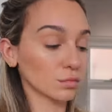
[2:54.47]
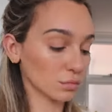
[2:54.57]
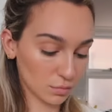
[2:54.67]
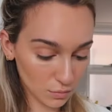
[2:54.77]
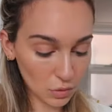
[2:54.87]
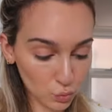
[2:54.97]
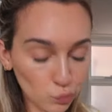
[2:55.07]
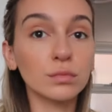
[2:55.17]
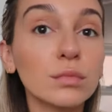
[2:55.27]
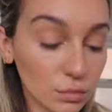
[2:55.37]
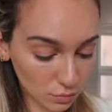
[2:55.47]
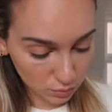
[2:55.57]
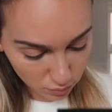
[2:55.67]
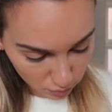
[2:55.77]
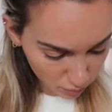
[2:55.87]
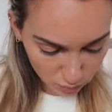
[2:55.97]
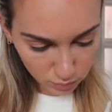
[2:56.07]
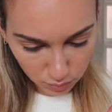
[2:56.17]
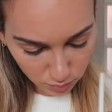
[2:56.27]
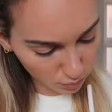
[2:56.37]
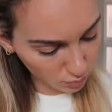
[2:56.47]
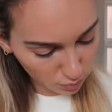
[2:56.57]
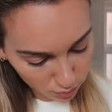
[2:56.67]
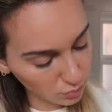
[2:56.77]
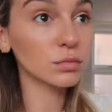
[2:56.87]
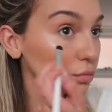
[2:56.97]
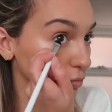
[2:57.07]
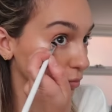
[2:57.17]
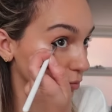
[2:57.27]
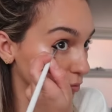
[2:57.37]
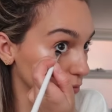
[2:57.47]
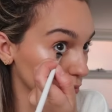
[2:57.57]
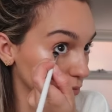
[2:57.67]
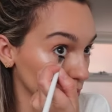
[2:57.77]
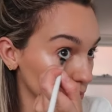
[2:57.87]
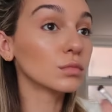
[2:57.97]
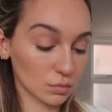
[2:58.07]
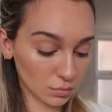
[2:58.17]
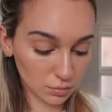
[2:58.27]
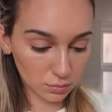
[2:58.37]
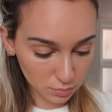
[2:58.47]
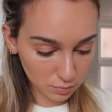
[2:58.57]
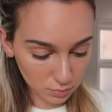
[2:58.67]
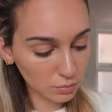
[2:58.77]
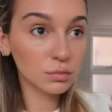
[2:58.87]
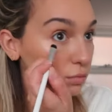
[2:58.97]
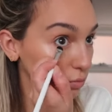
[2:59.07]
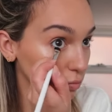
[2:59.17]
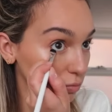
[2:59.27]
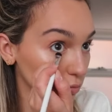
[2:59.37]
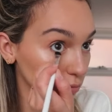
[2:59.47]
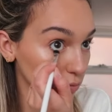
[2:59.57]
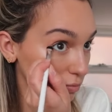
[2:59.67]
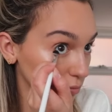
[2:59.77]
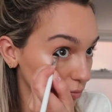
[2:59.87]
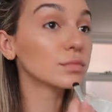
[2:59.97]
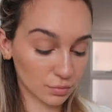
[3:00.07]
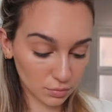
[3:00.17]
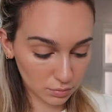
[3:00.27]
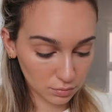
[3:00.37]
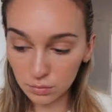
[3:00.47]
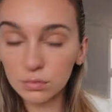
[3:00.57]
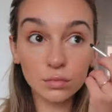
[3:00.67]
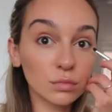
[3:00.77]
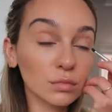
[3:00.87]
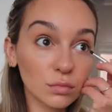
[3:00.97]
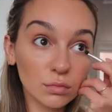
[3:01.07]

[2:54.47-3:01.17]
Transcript: No one is speaking in this clip.